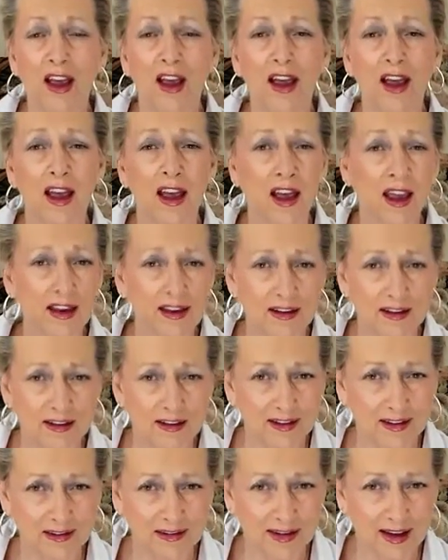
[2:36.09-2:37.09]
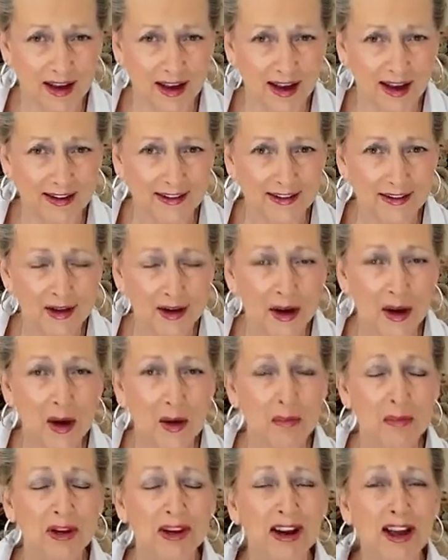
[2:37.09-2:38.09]
hated this hat.
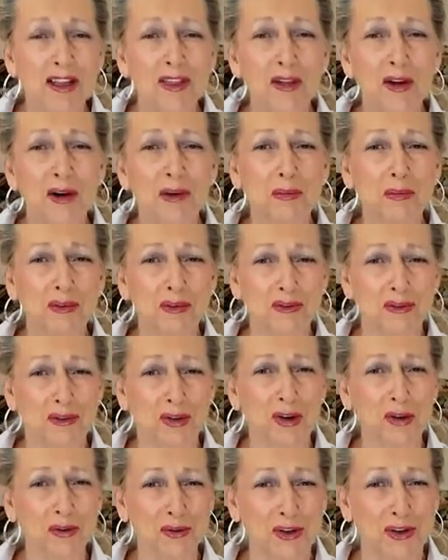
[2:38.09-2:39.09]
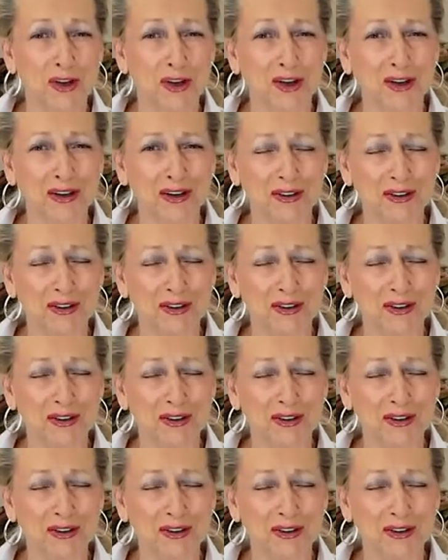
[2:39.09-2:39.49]
But I thought it was so cute.